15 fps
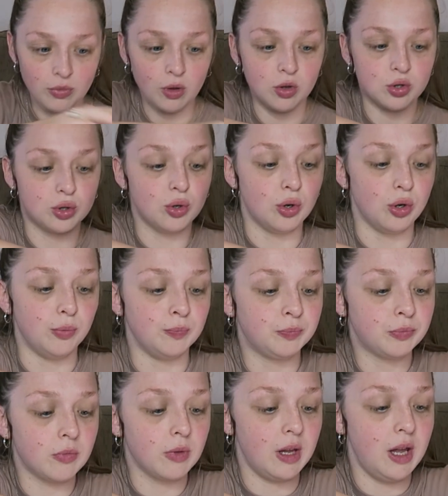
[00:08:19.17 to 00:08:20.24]
so
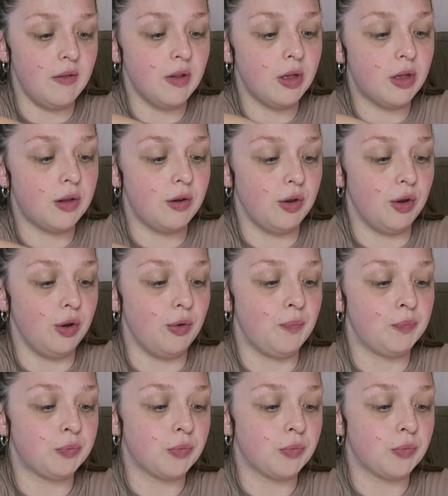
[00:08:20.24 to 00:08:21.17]
even through